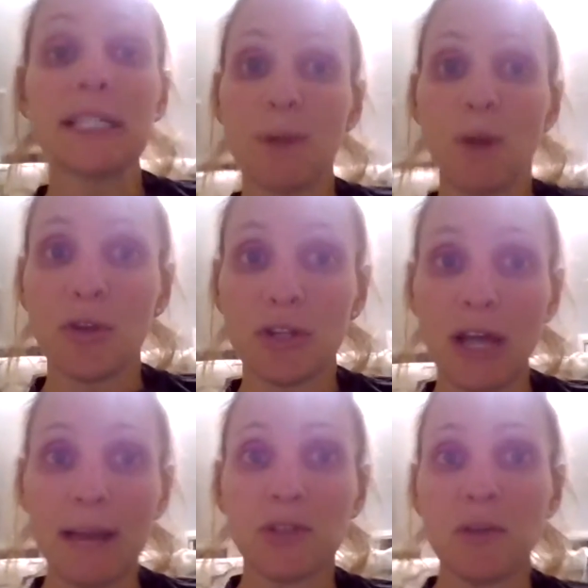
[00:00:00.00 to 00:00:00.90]
smart with your
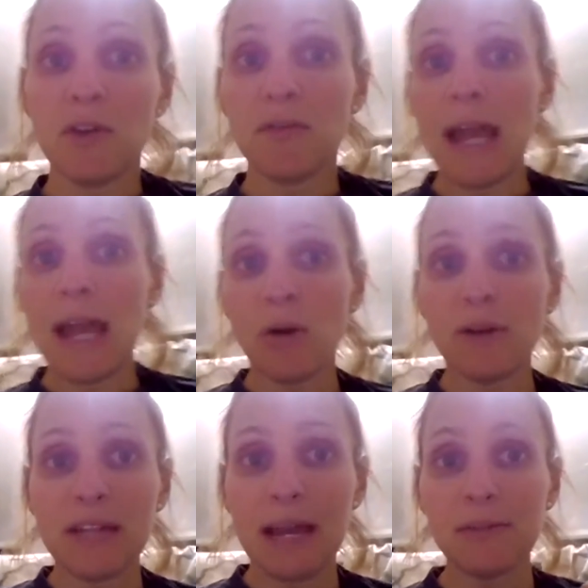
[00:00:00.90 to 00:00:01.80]
time. So if you have an hour
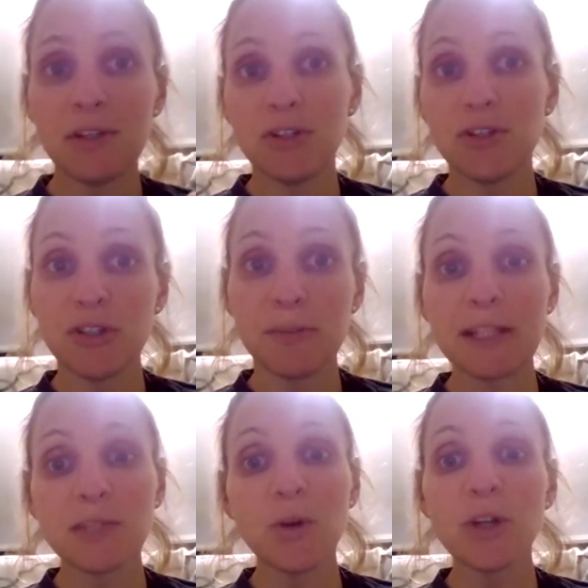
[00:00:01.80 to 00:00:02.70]
of time to do Juice
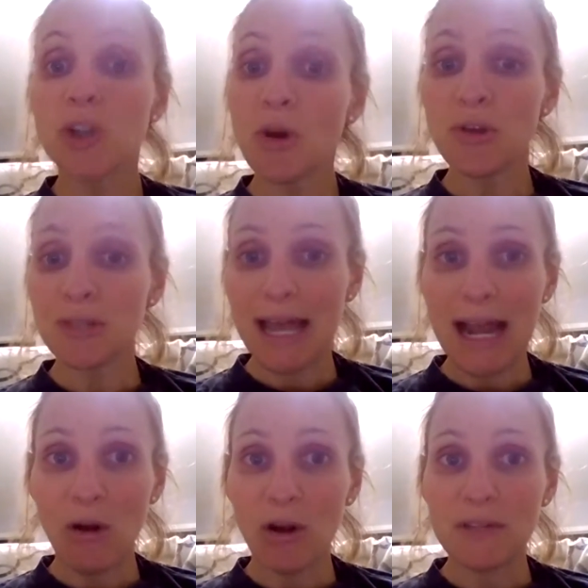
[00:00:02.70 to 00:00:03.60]
Plus work, don't use that
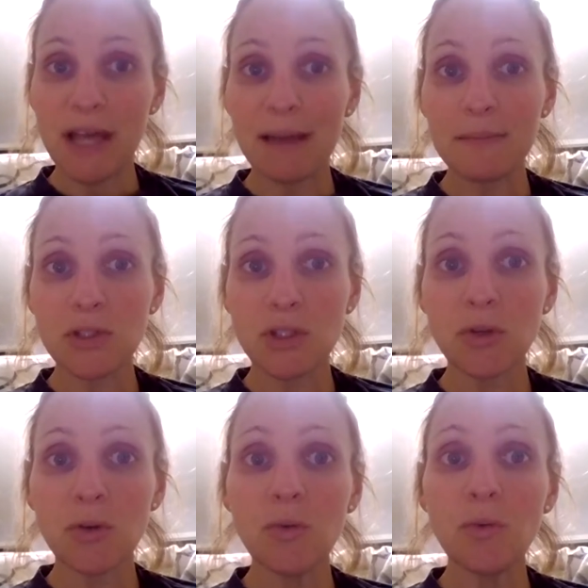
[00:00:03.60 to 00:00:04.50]
hour of time
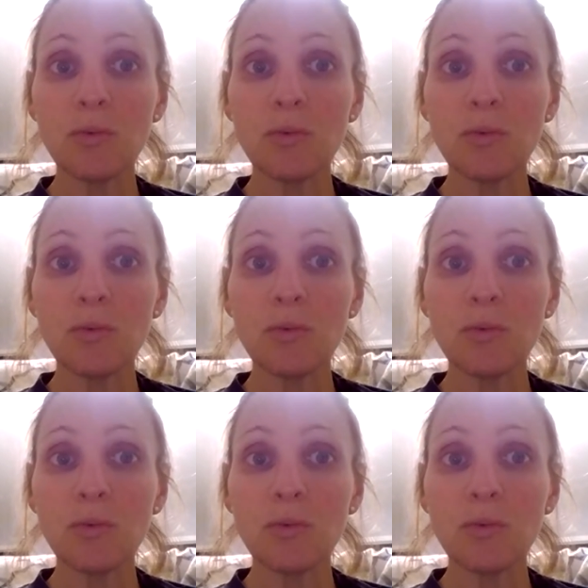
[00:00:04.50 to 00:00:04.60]
to,